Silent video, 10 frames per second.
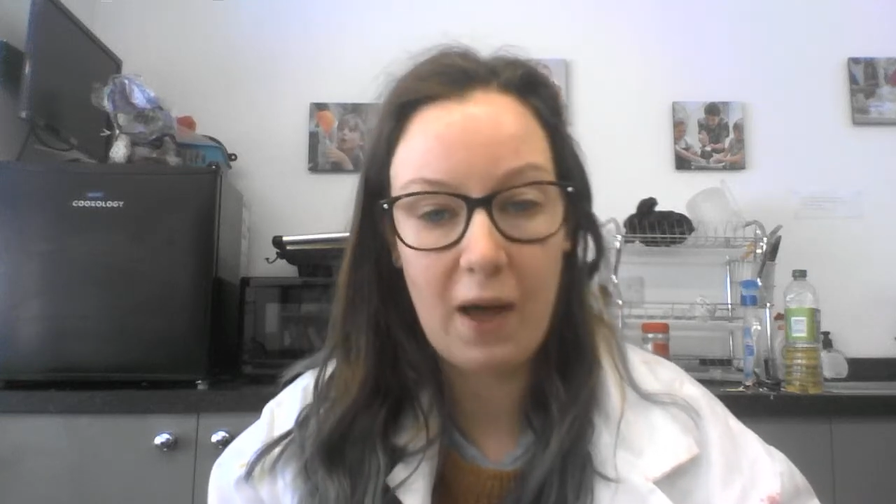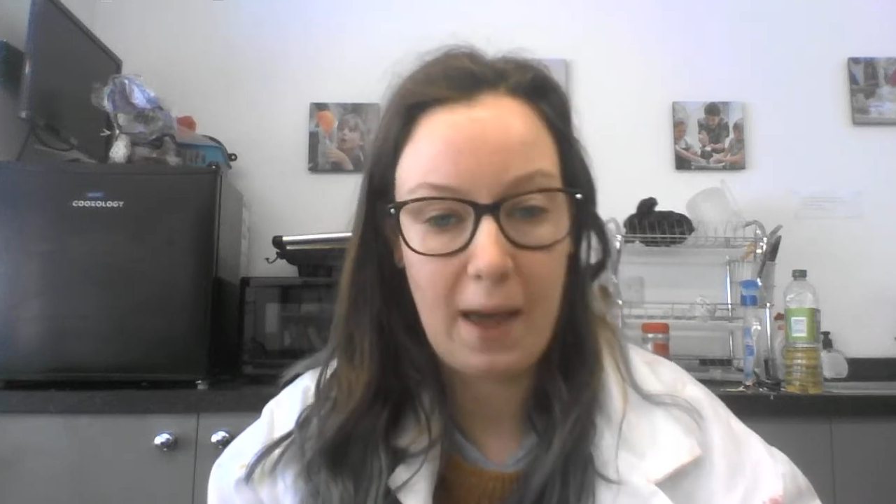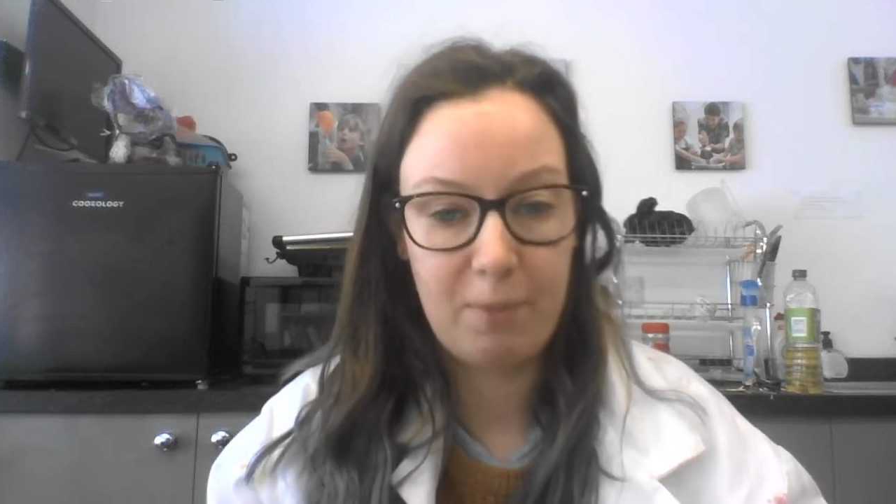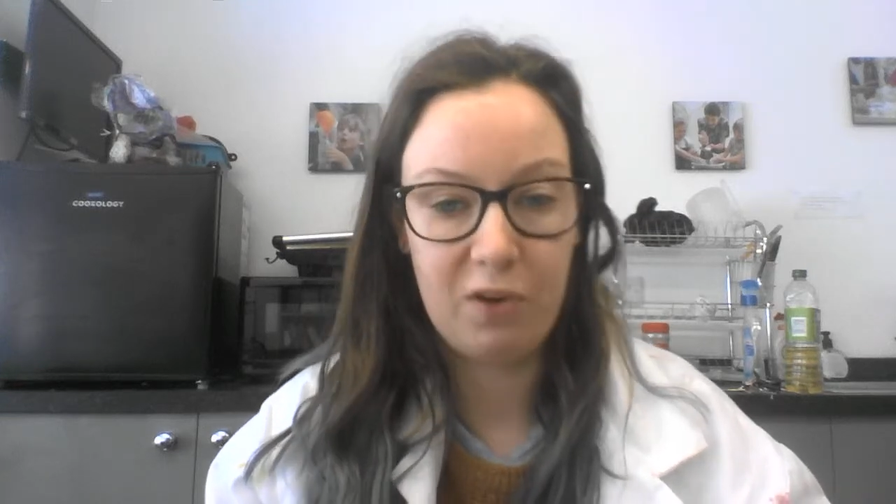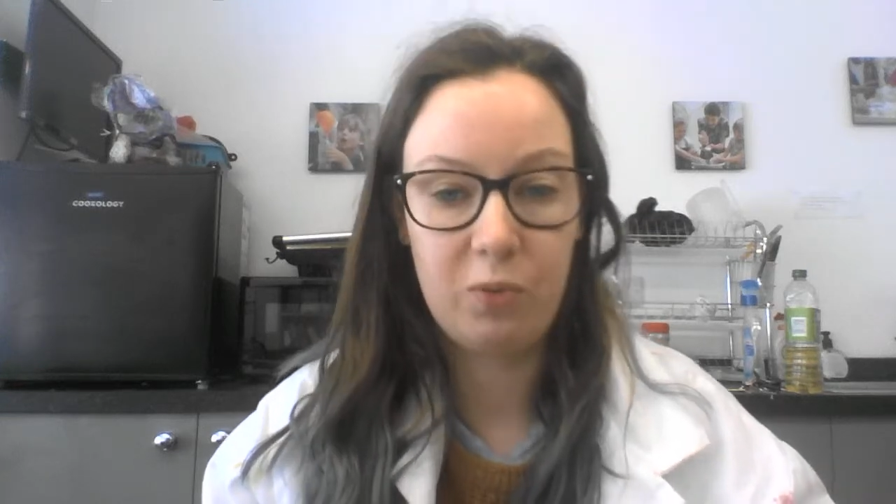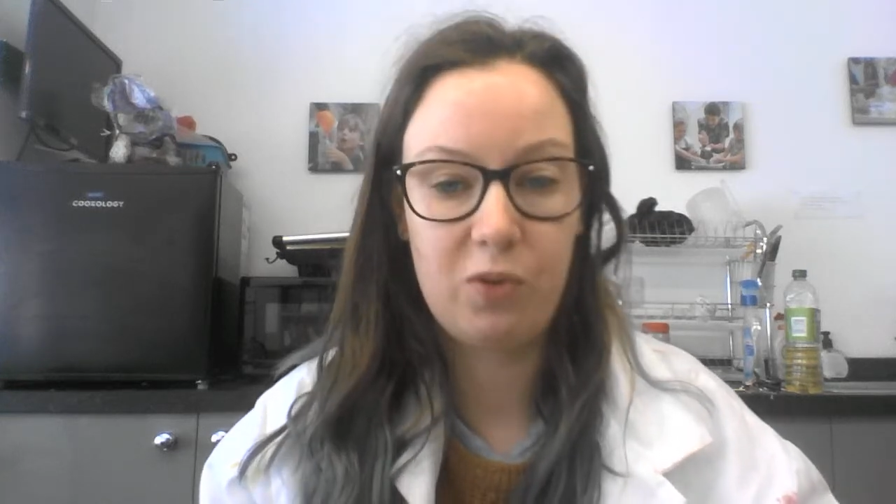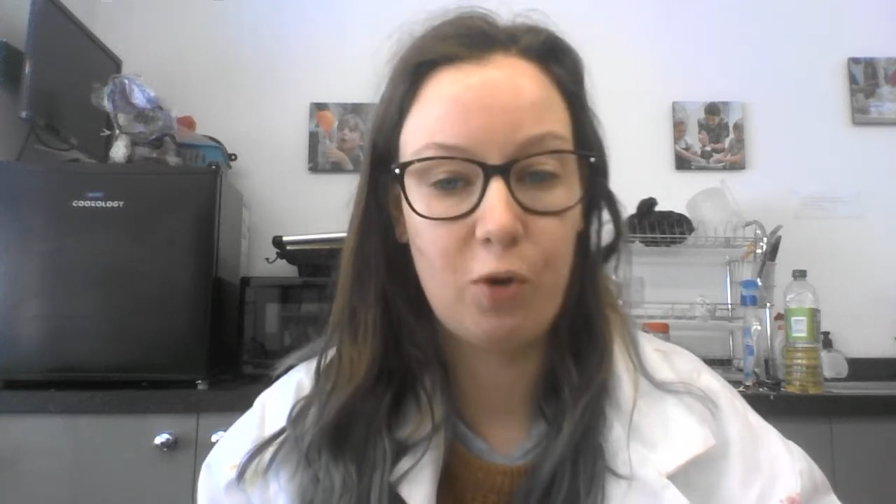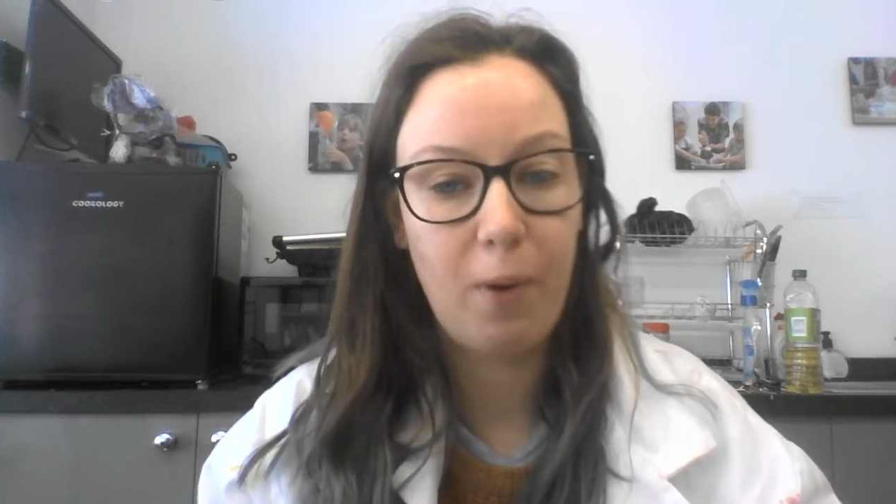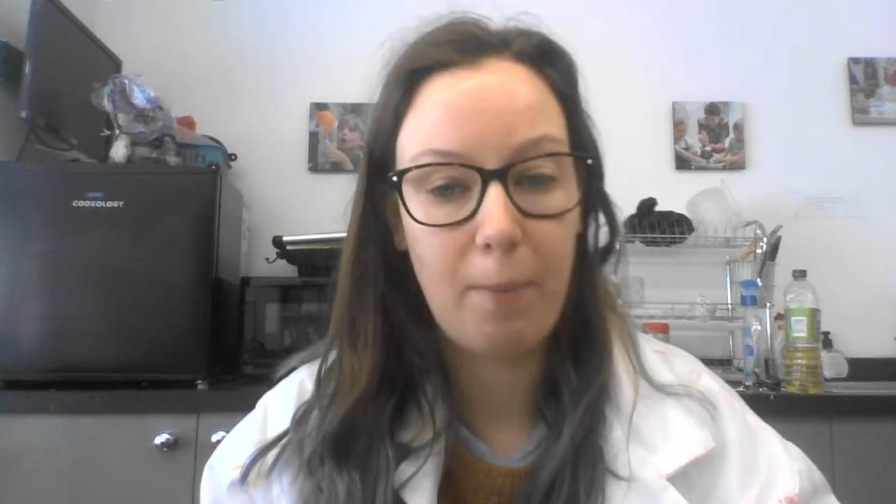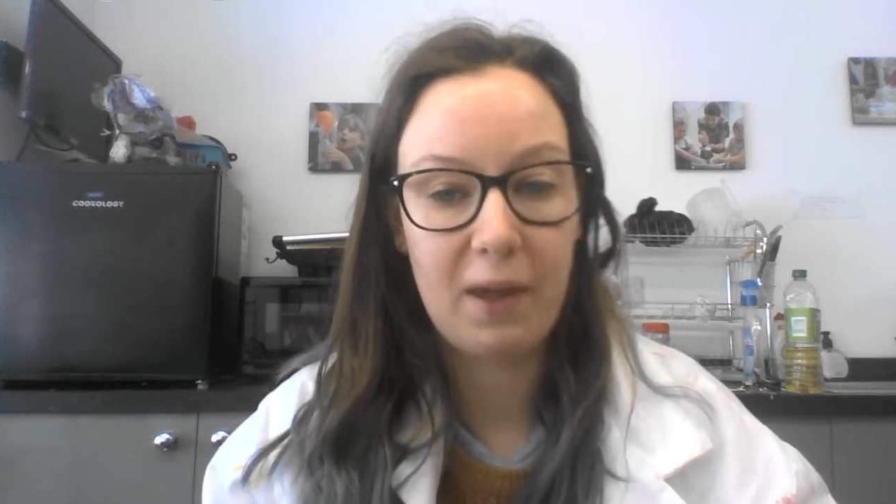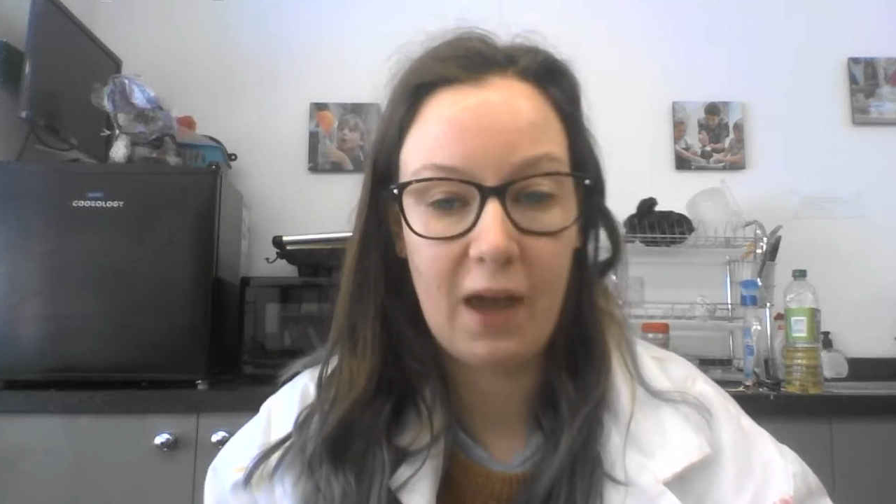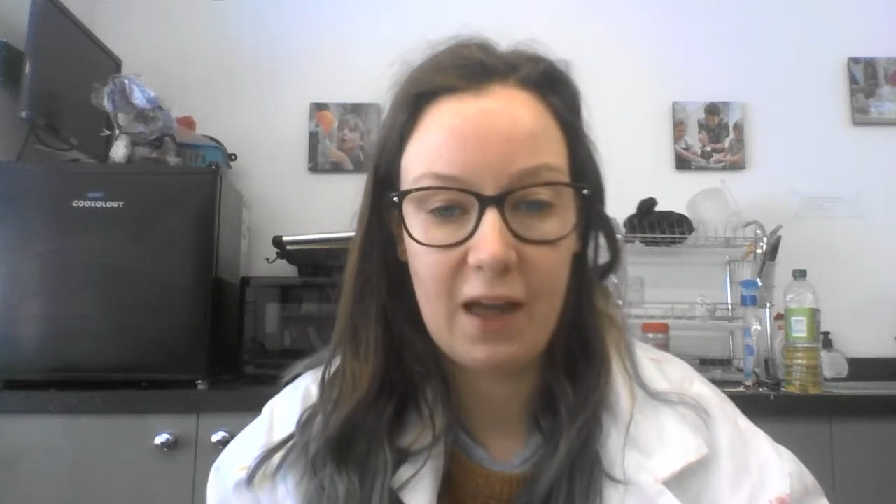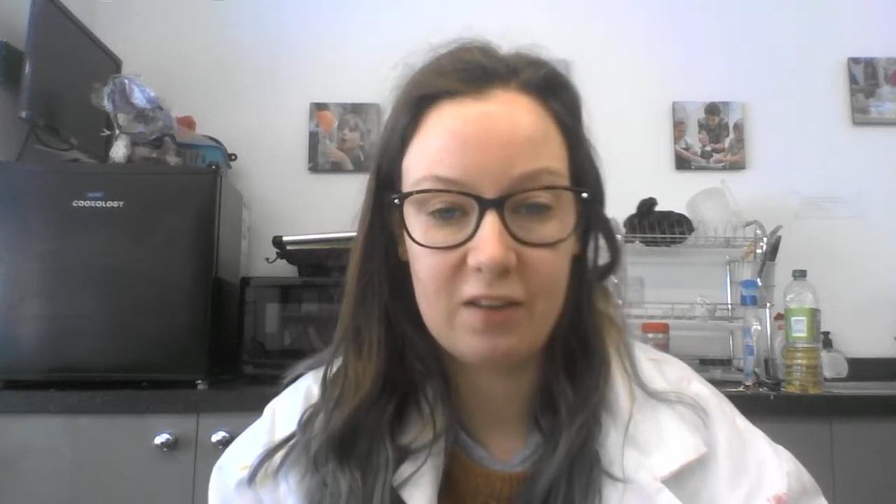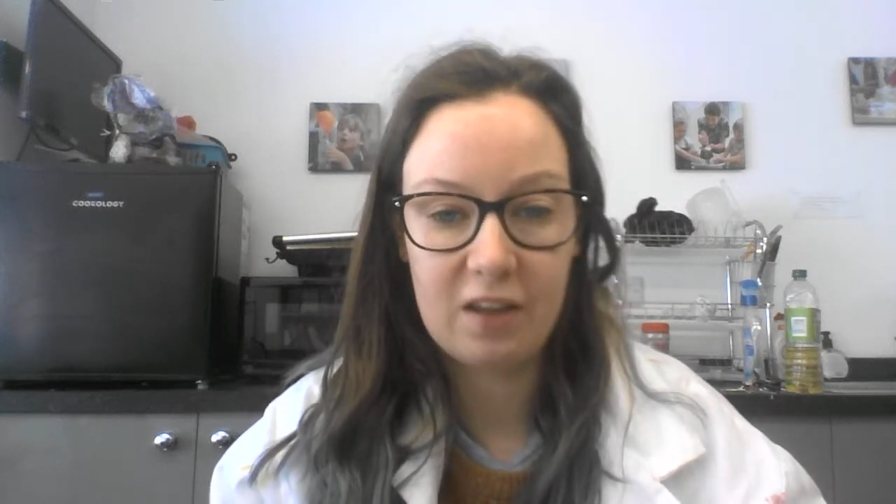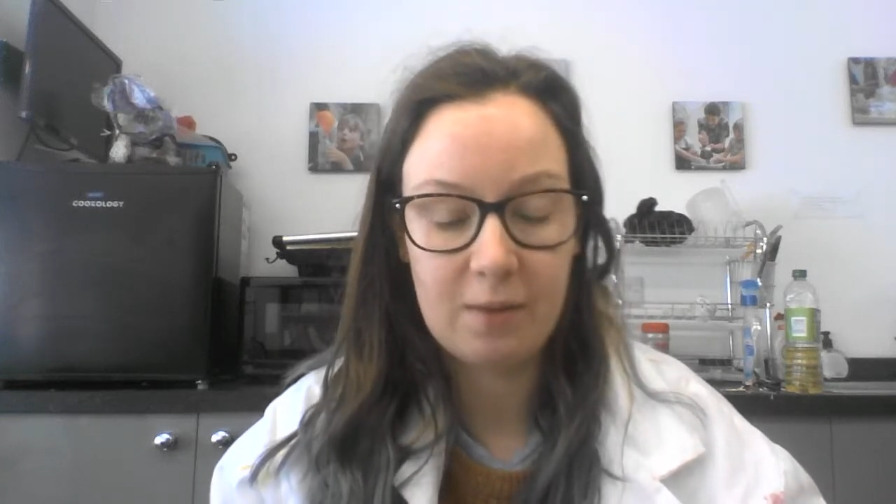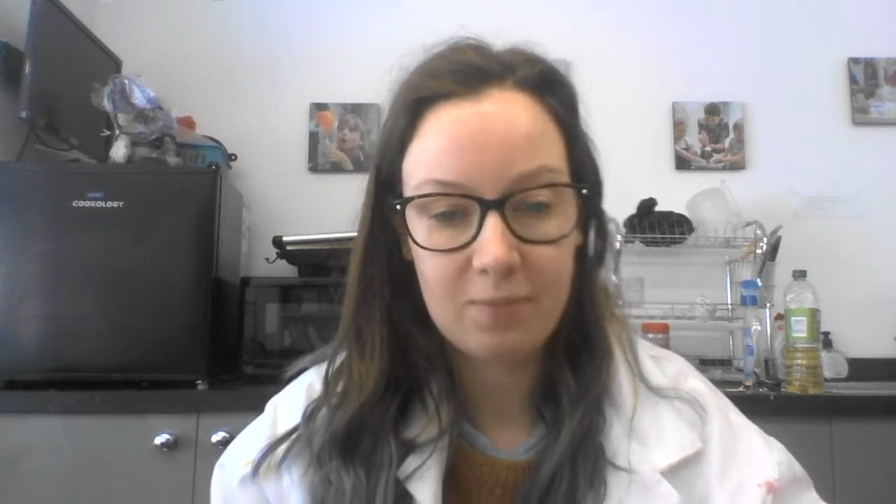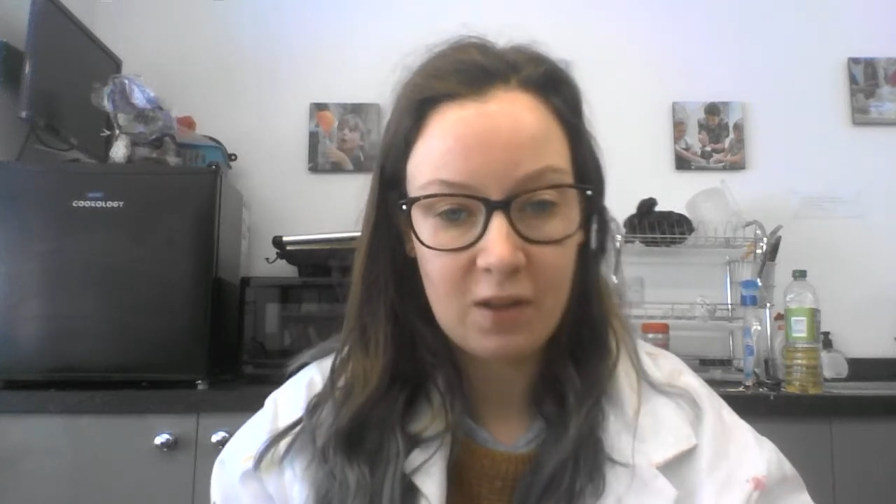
happens with your popping candy